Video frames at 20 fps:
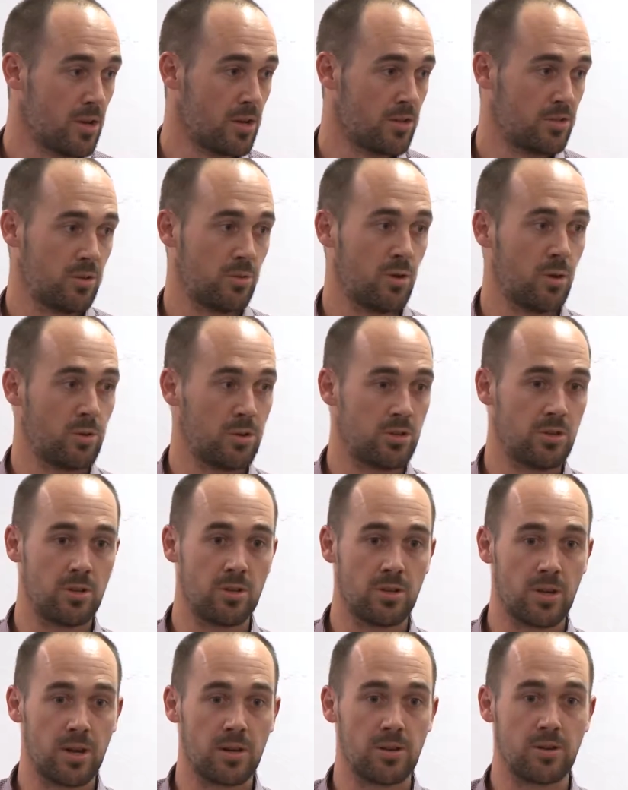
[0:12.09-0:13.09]
So what we do
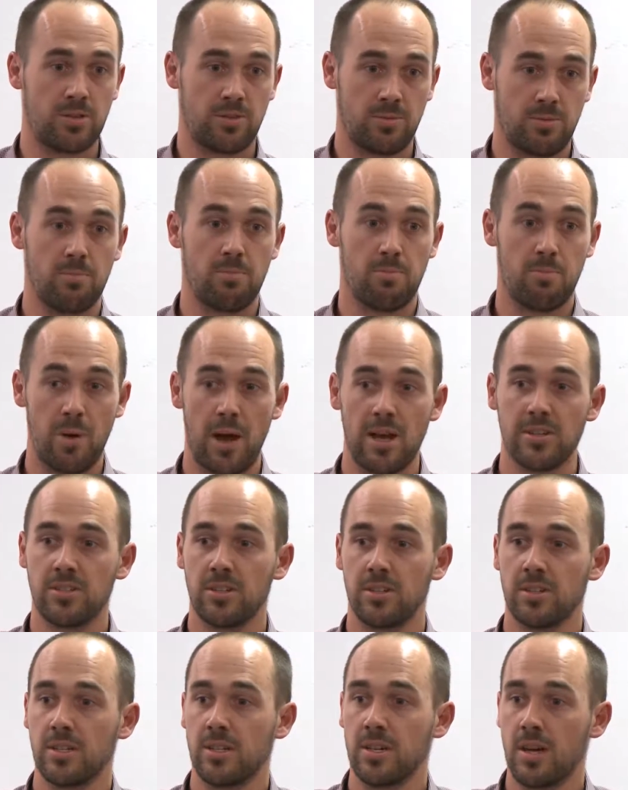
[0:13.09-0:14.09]
there is
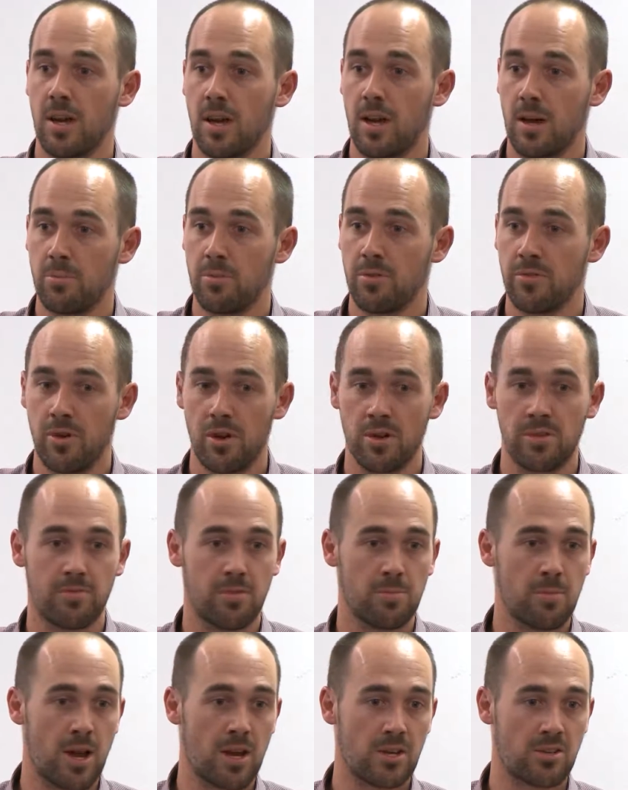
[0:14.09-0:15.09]
basically provide
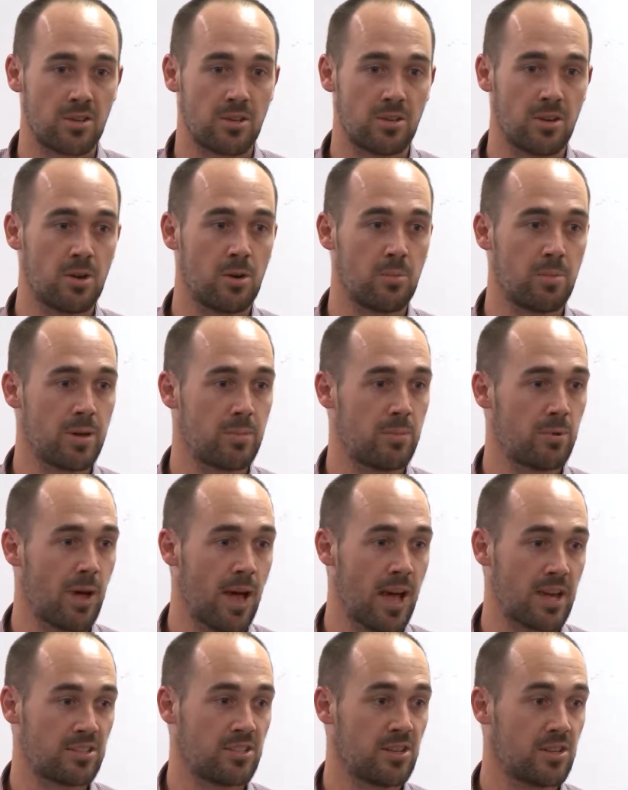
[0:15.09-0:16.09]
information and help people
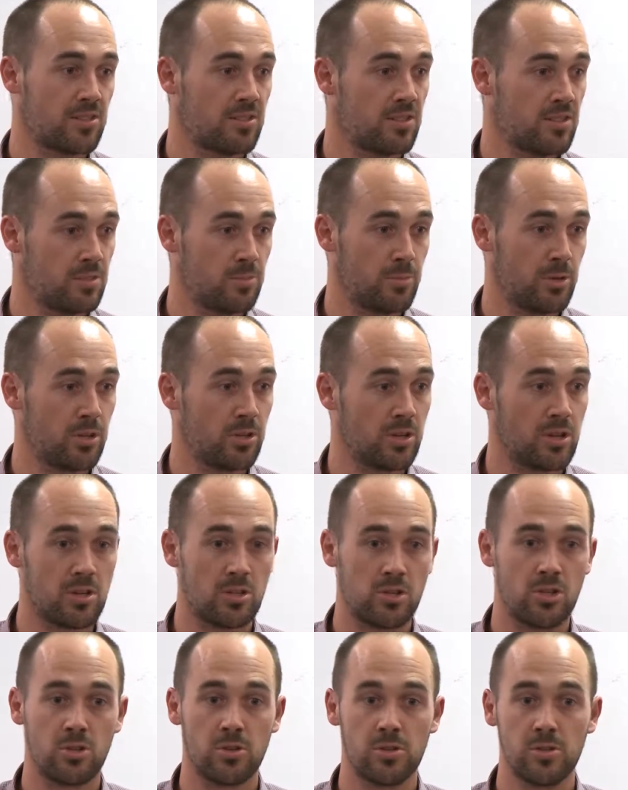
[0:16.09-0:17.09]
access disability
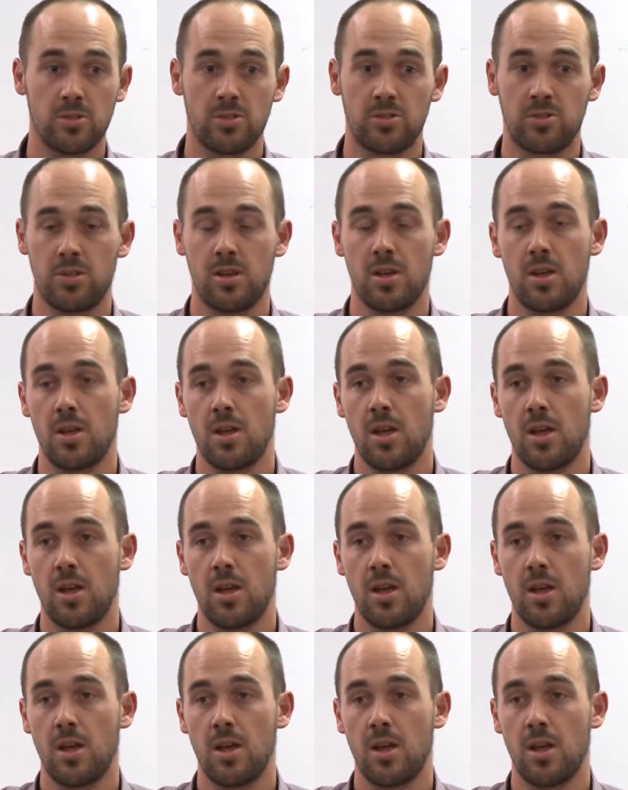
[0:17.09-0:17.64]
insurance